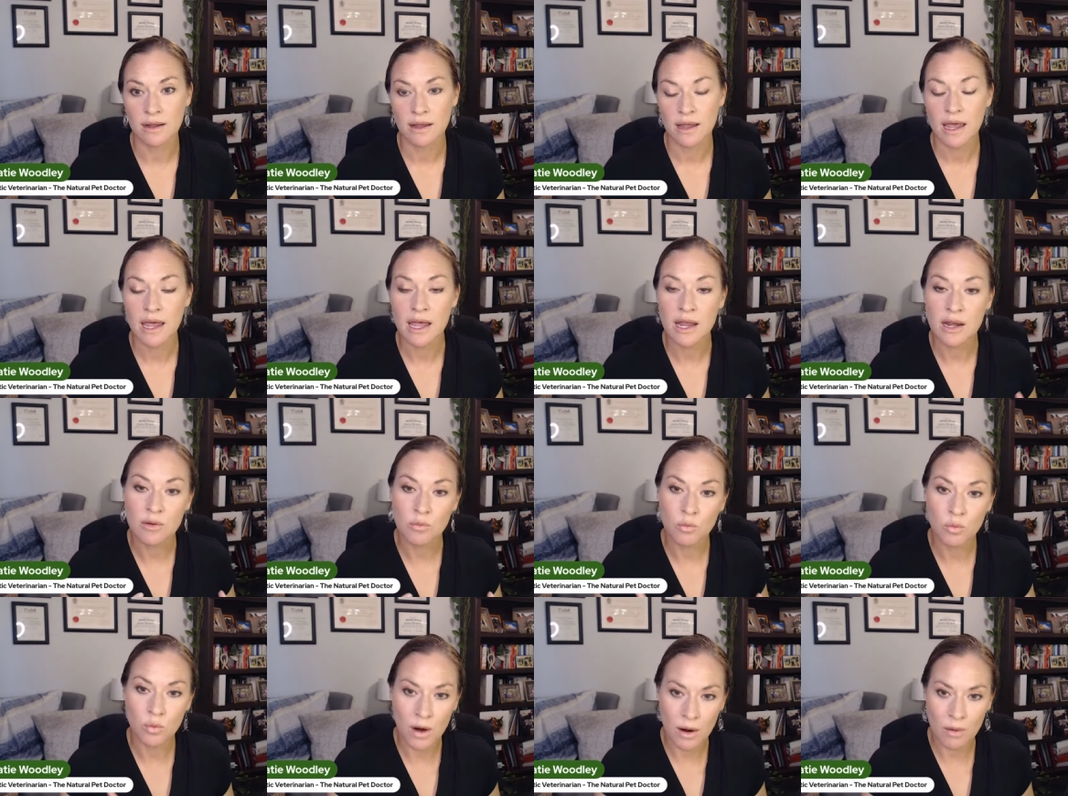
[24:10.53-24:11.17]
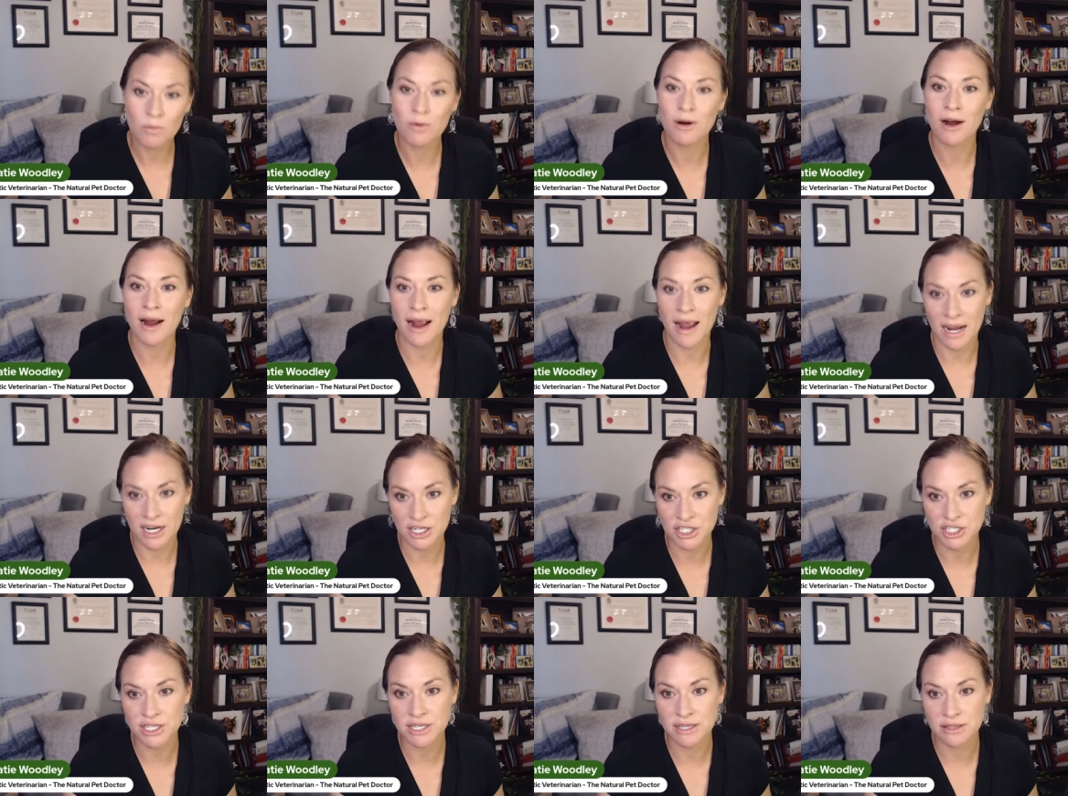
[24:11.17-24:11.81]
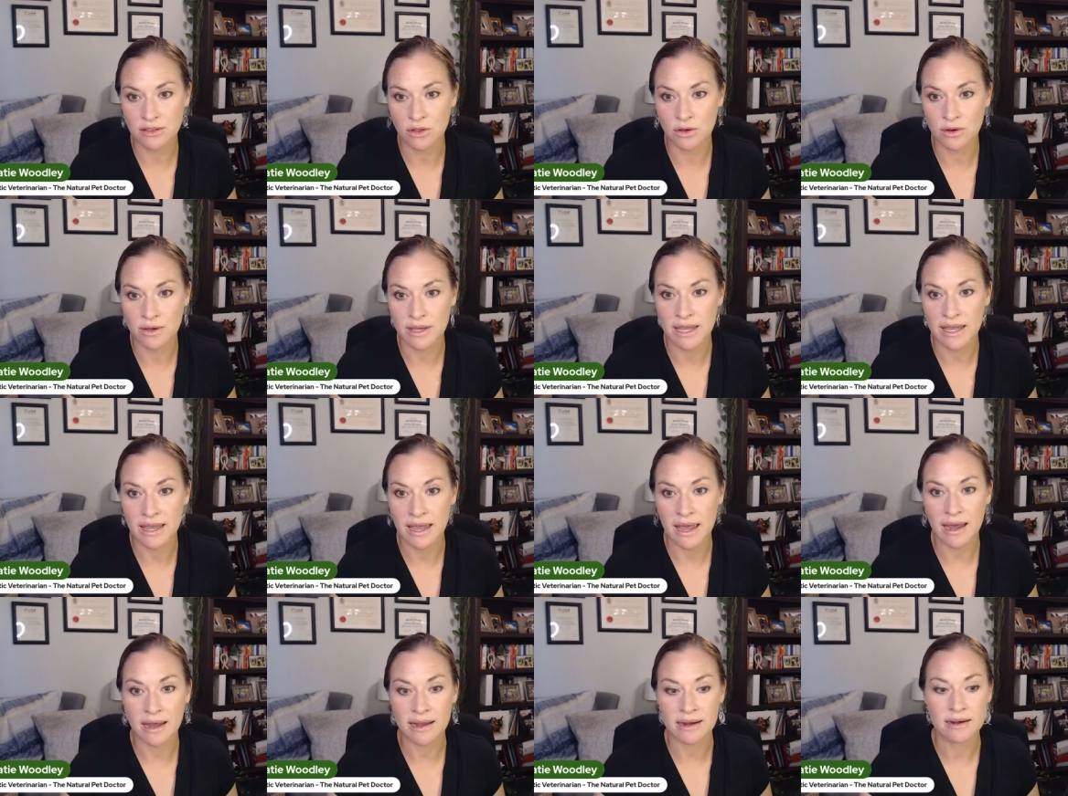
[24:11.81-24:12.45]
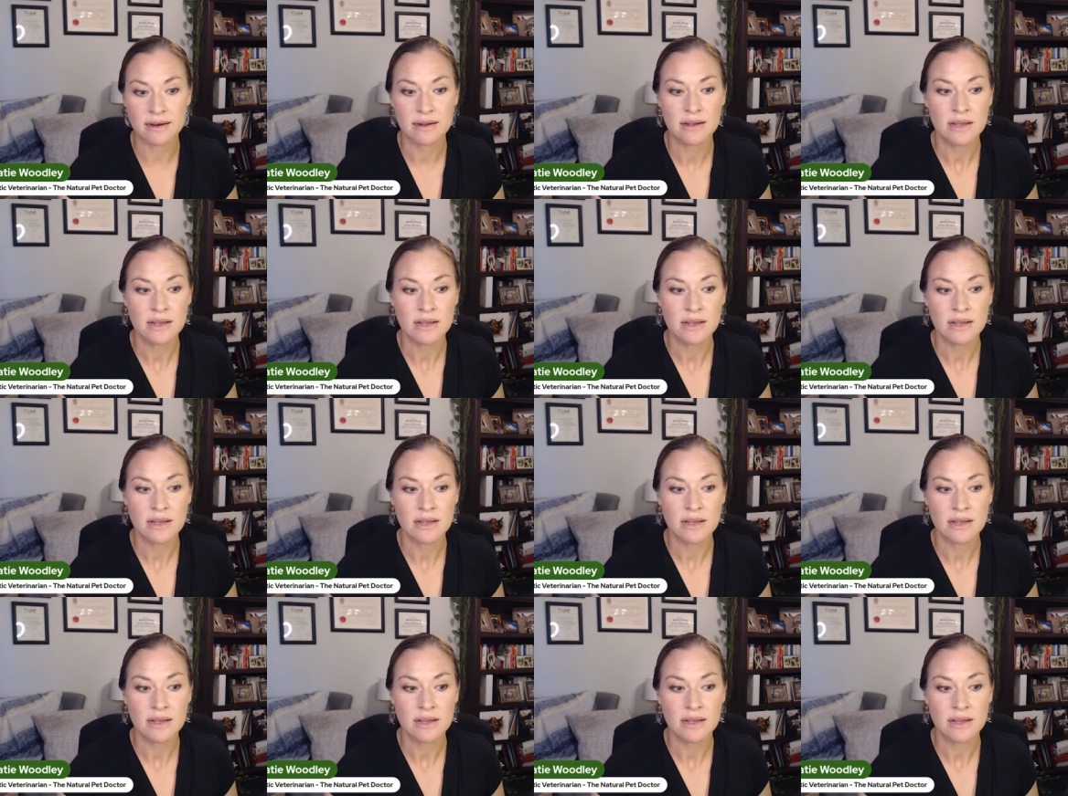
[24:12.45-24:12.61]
and what we're actually looking at.